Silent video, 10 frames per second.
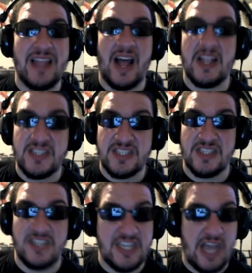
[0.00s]
not
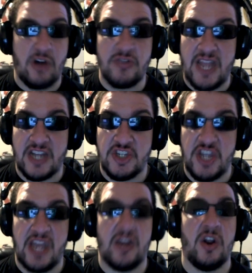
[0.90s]
yell next
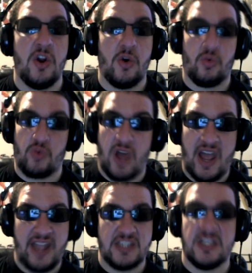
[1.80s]
gen.
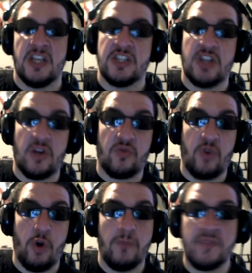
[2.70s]
Rise, Son of
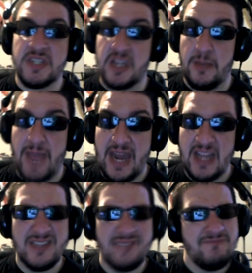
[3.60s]
Rome,
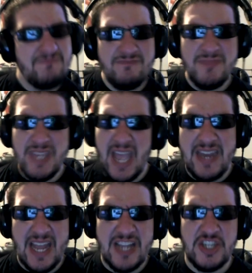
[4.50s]
cinematics, yeah,
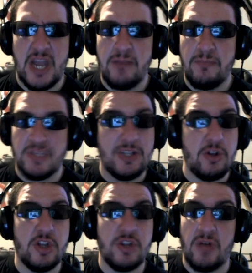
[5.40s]
next gen, but
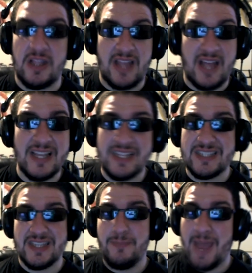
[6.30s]
still look a lot like the
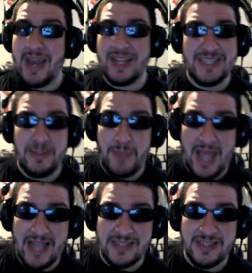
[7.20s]
cinematics in the
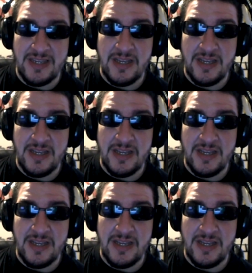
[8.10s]
past,